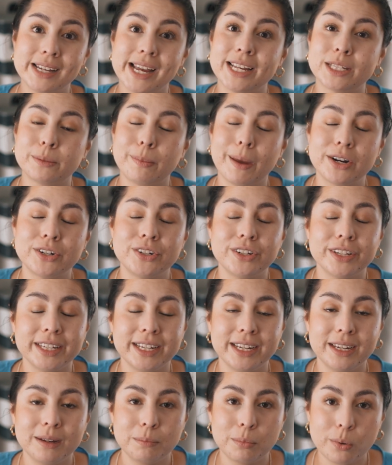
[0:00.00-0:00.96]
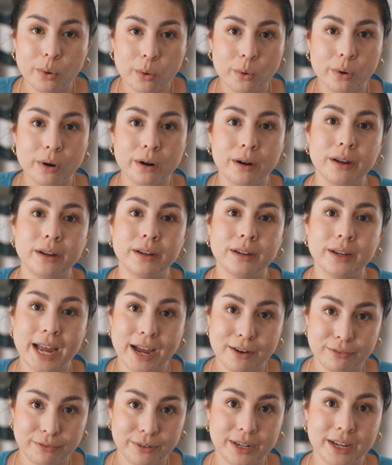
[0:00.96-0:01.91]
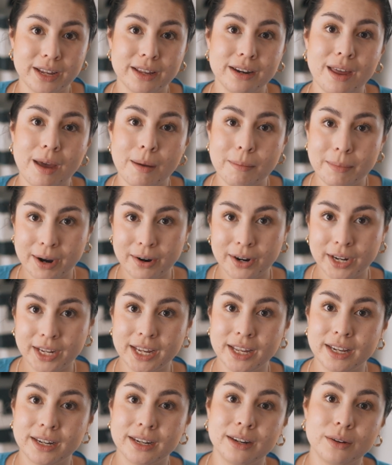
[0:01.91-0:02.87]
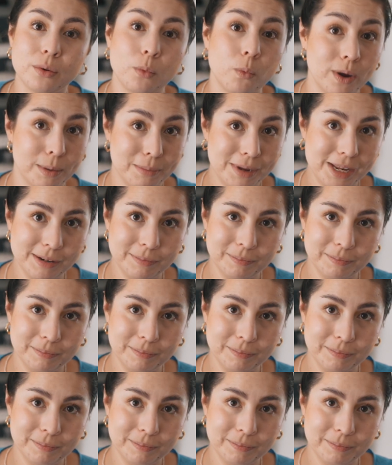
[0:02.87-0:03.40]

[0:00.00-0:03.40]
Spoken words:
especially poor African American women.